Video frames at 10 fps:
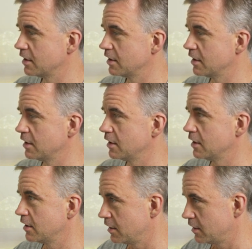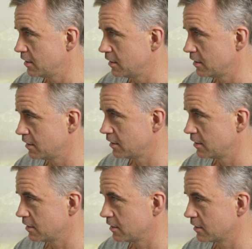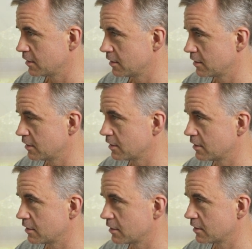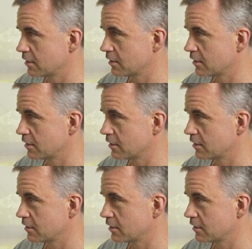Nothing is said.